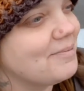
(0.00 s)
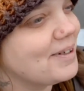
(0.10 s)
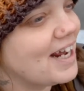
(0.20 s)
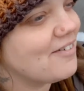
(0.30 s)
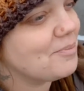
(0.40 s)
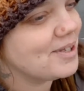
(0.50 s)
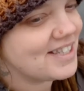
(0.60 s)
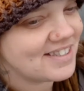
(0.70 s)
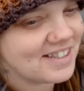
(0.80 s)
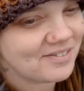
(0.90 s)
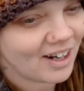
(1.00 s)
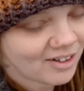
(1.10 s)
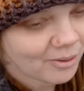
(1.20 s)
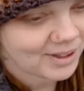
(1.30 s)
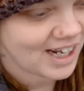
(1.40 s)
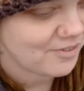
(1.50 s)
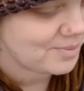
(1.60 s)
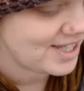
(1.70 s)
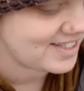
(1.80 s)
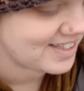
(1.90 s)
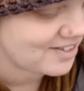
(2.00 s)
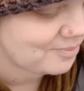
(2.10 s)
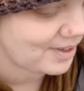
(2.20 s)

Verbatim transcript: I'm gonna have a place to live, and I know I'm gonna have a place to live.